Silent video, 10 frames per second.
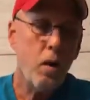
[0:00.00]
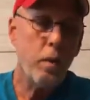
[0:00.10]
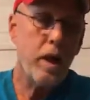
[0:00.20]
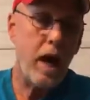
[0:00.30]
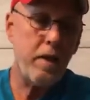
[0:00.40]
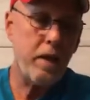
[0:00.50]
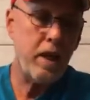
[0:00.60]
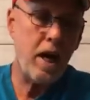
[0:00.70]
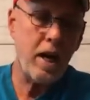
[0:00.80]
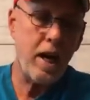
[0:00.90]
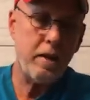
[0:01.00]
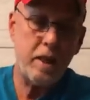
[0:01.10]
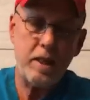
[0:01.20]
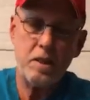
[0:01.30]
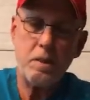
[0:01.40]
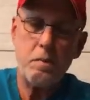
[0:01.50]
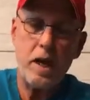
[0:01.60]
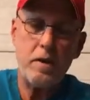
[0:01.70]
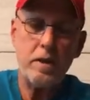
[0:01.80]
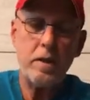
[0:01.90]
I got the engine
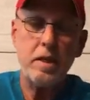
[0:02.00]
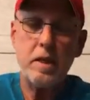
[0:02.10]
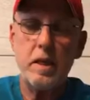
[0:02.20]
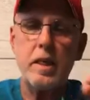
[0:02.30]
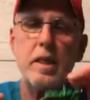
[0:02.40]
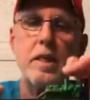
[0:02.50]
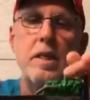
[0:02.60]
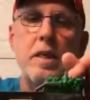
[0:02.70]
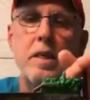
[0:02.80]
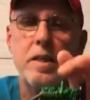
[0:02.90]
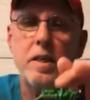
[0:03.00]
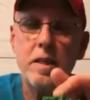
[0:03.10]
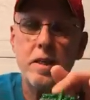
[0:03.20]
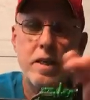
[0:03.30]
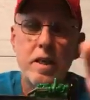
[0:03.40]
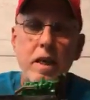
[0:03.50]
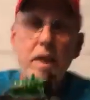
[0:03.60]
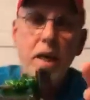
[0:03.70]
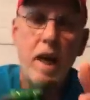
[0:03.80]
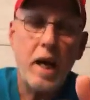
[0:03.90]
mounted in.
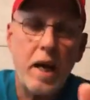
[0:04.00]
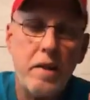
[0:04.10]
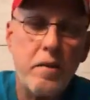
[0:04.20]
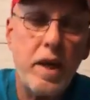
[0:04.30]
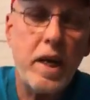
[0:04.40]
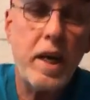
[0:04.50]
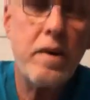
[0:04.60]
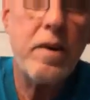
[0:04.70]
I got the radiator